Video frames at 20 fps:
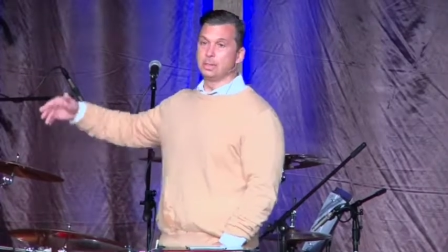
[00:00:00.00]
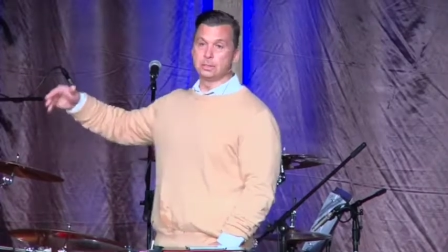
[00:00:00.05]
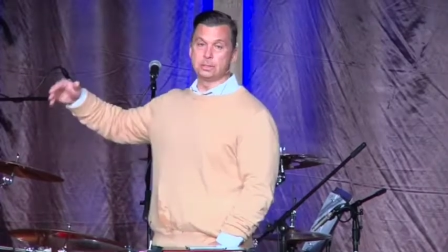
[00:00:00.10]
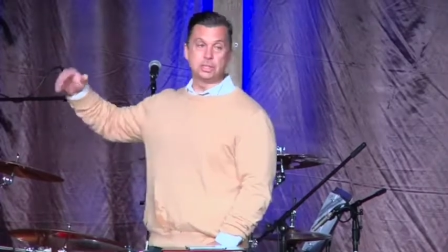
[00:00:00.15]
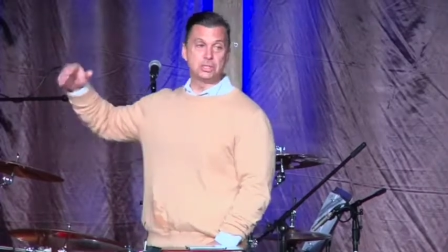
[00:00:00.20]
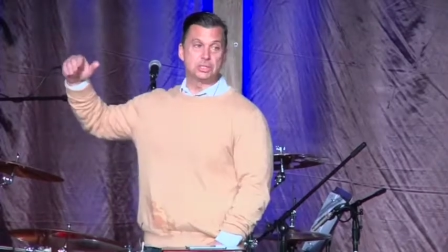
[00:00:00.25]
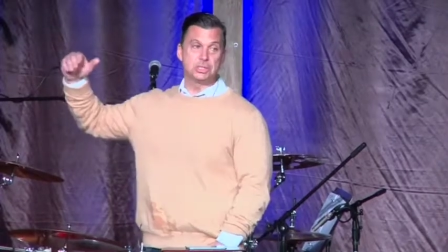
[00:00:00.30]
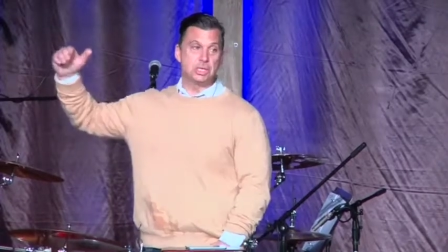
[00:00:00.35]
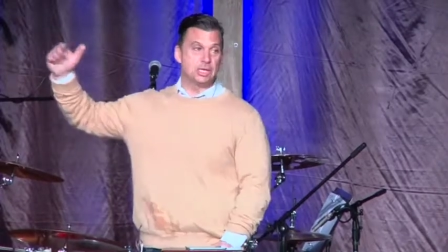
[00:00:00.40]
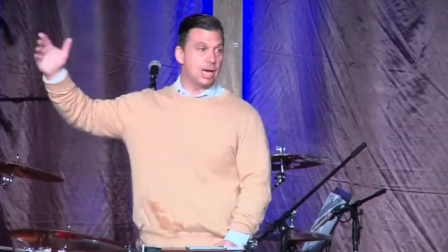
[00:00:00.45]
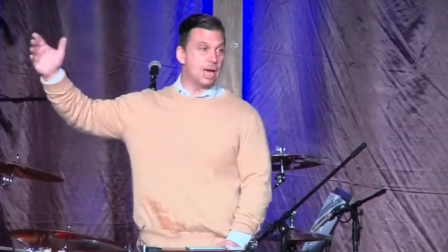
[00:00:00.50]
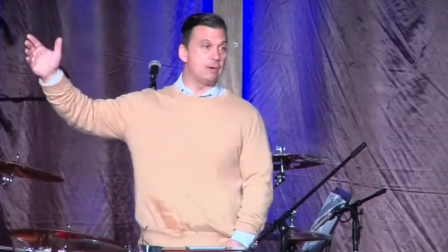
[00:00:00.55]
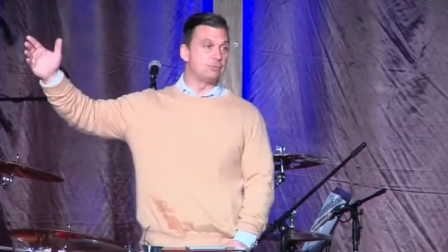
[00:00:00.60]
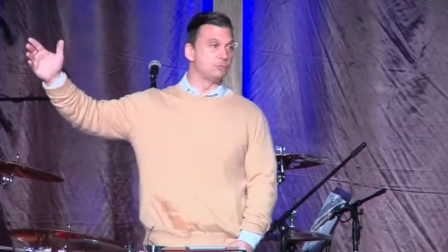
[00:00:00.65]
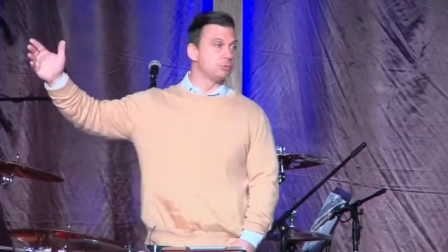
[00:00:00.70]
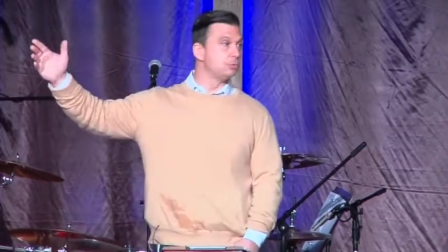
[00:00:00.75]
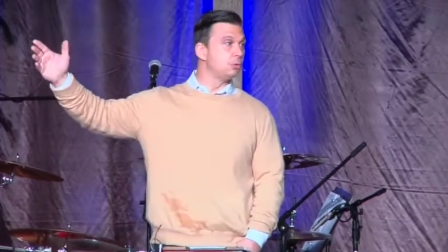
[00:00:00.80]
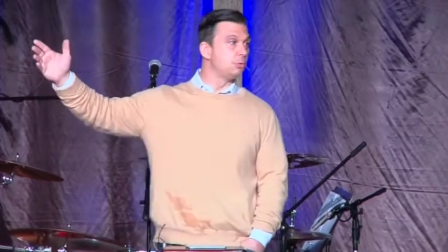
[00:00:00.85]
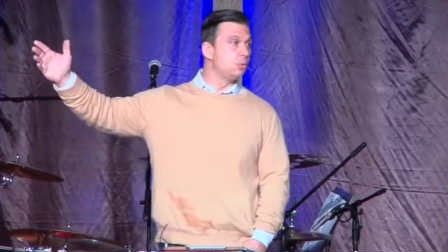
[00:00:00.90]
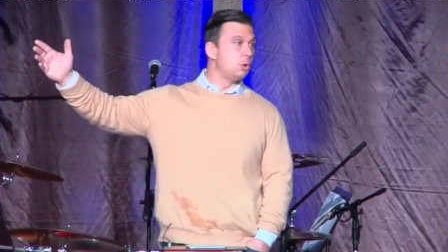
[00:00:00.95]
to seek after
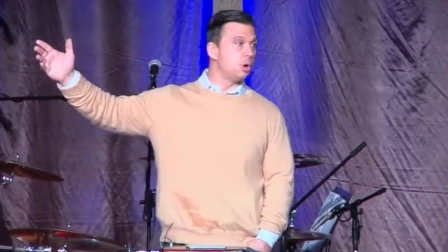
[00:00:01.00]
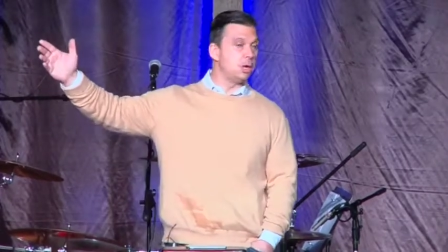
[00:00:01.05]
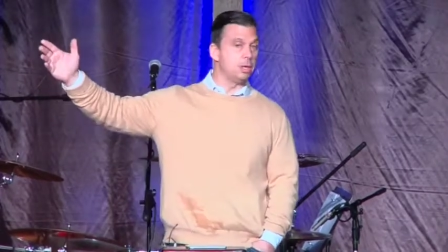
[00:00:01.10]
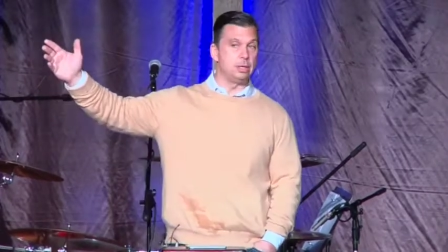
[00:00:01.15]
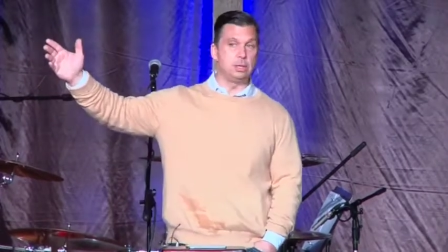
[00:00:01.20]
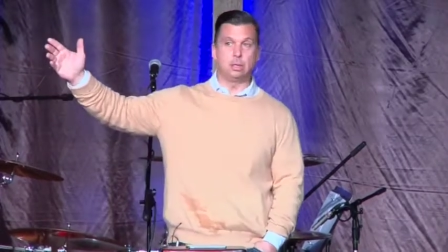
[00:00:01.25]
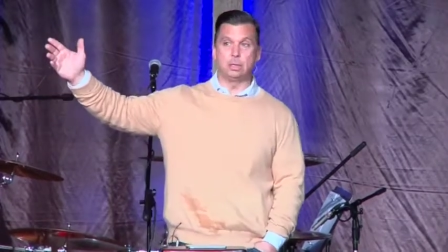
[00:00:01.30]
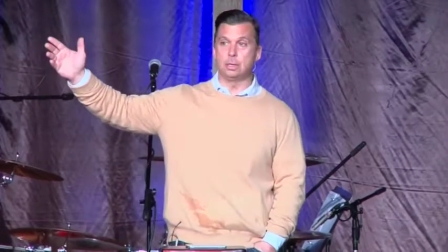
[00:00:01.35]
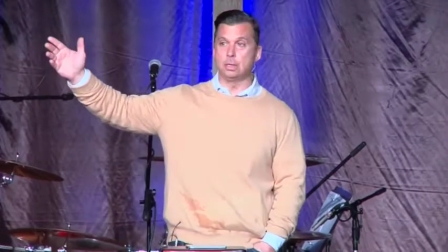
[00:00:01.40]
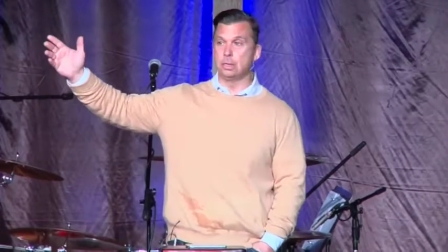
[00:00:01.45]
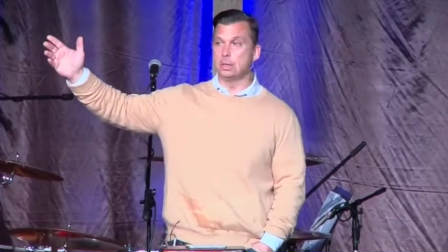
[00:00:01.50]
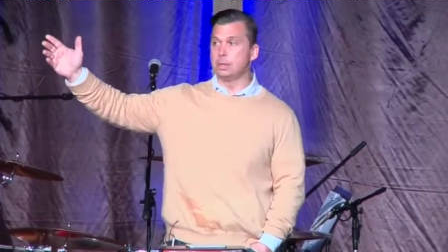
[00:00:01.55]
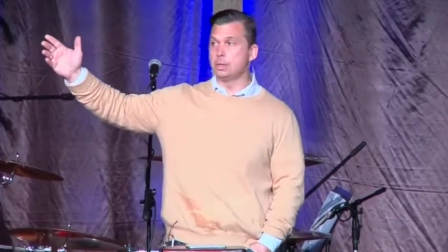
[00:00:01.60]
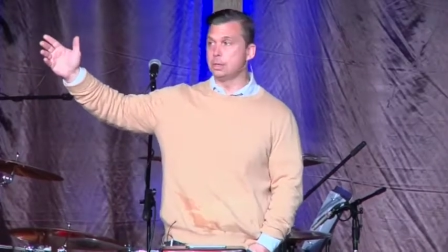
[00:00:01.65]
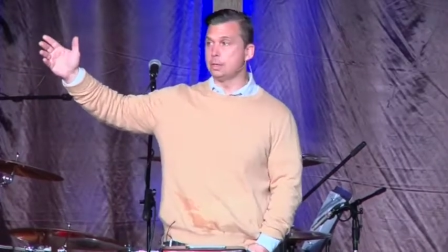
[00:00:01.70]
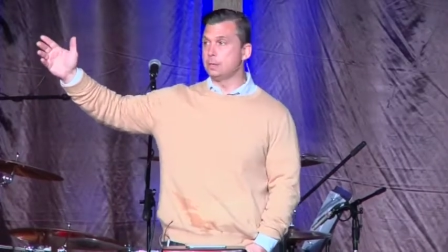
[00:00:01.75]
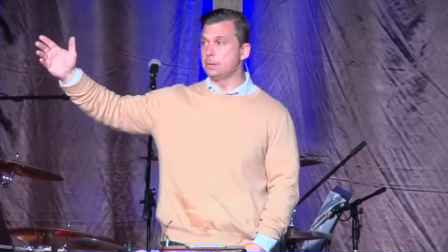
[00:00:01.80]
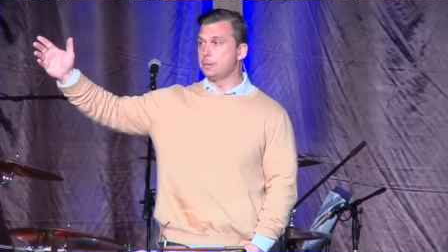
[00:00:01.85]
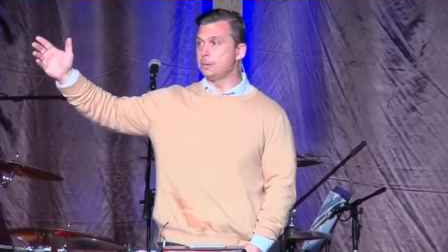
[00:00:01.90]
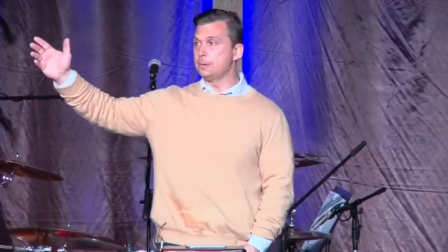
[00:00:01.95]
the one.
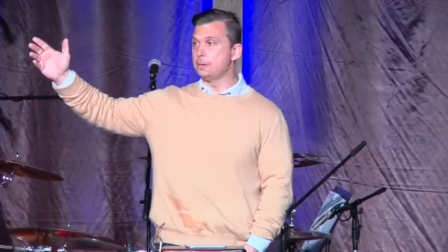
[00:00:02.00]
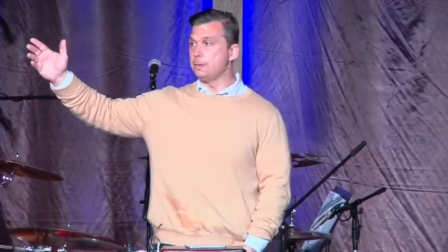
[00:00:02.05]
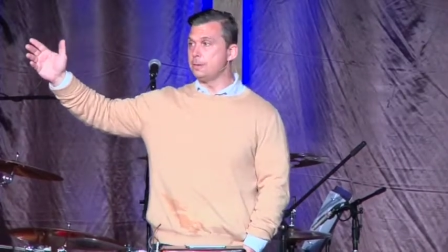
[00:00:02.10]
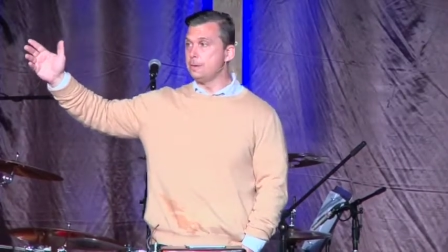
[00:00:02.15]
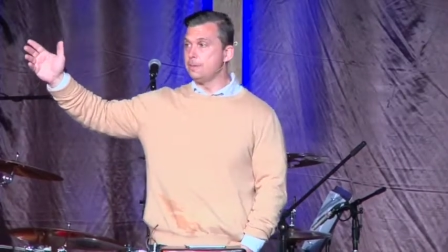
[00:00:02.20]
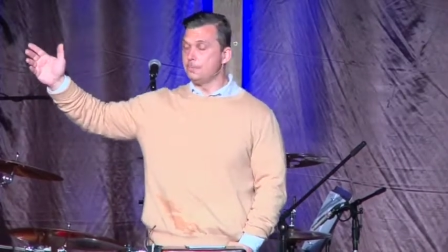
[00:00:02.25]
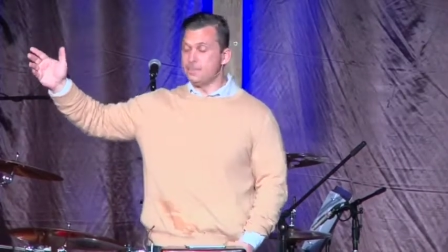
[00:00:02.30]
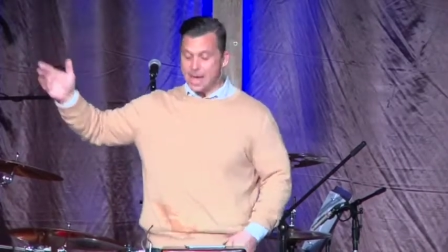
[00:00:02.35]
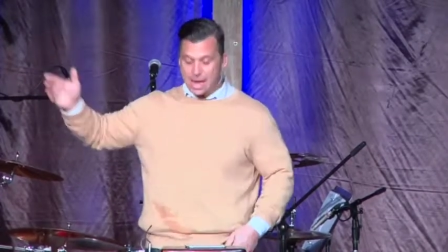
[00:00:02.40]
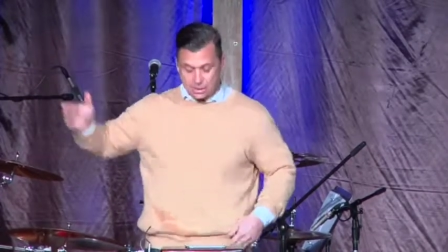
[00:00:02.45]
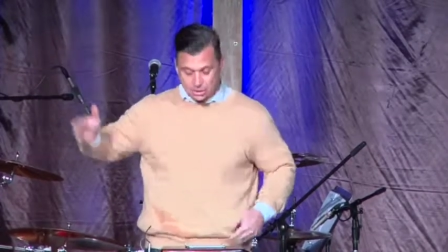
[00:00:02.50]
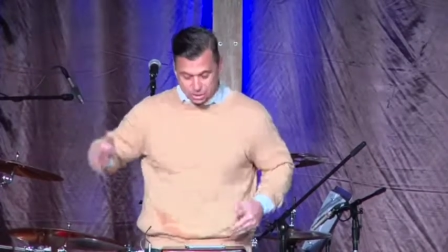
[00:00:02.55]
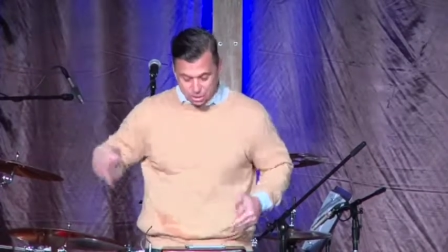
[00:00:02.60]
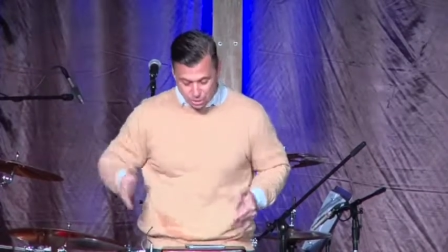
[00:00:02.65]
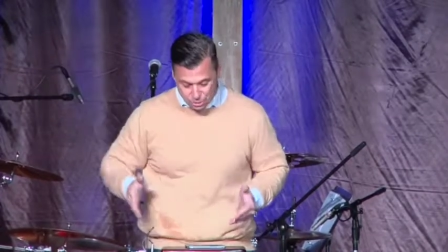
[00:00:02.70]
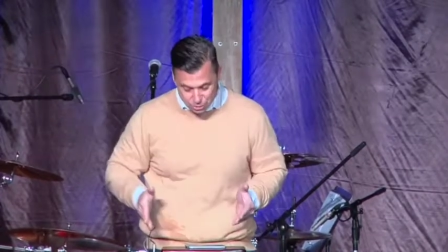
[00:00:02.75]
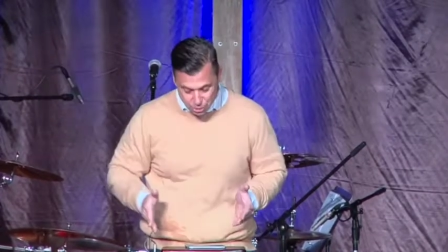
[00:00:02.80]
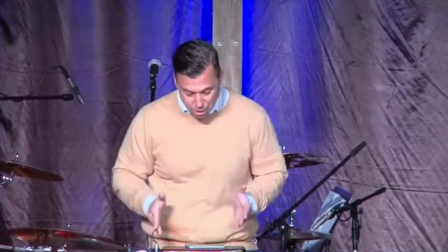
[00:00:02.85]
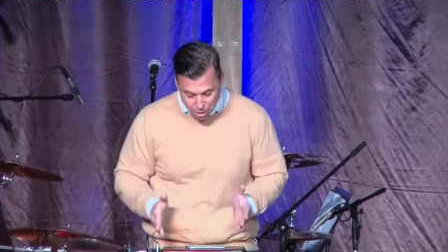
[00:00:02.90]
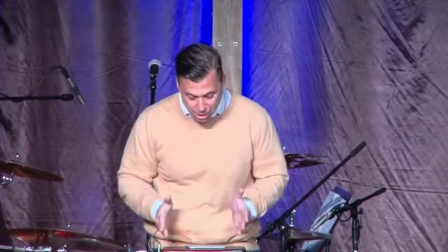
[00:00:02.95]
That's
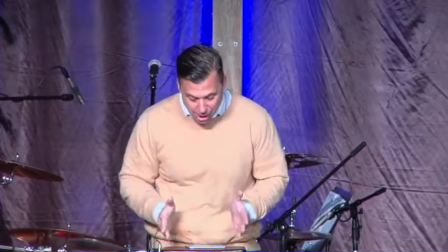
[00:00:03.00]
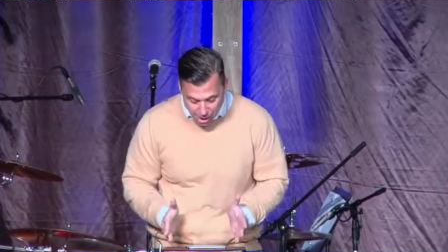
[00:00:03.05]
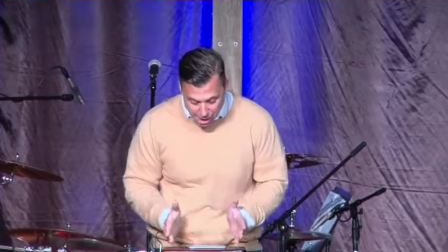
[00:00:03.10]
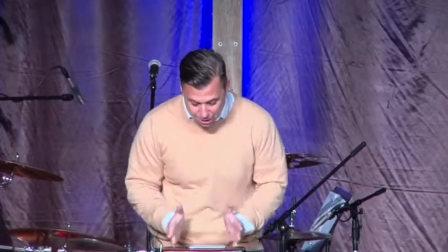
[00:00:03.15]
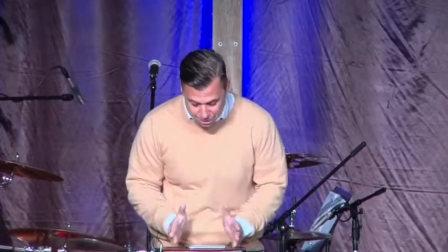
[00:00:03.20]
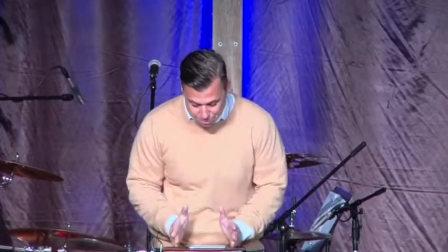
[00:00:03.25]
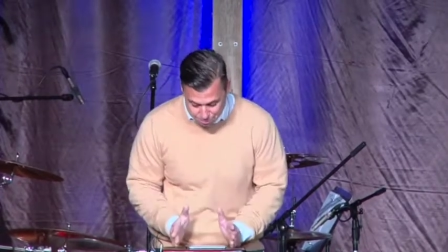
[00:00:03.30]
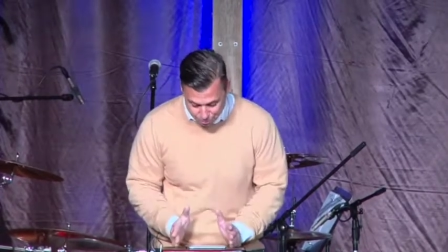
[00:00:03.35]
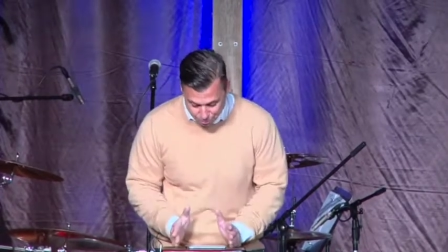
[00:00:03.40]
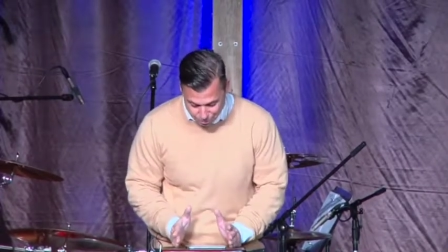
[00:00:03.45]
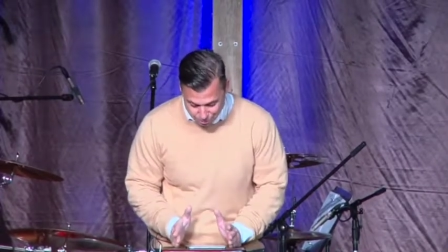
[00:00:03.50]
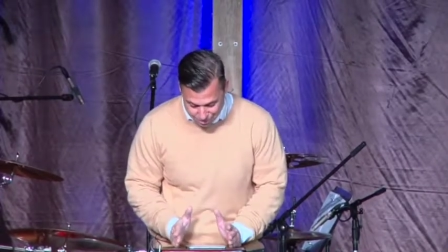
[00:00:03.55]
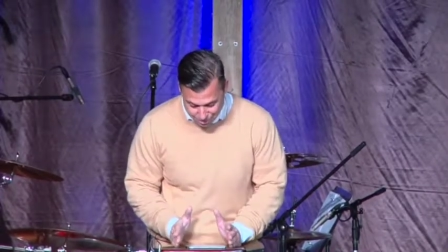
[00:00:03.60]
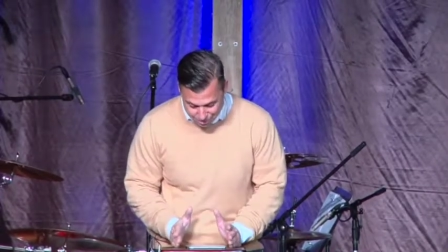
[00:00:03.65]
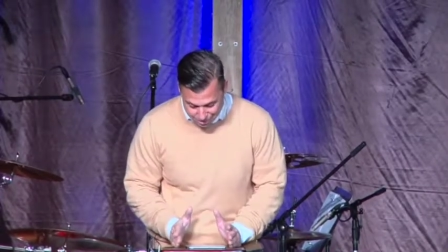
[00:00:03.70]
the gospel.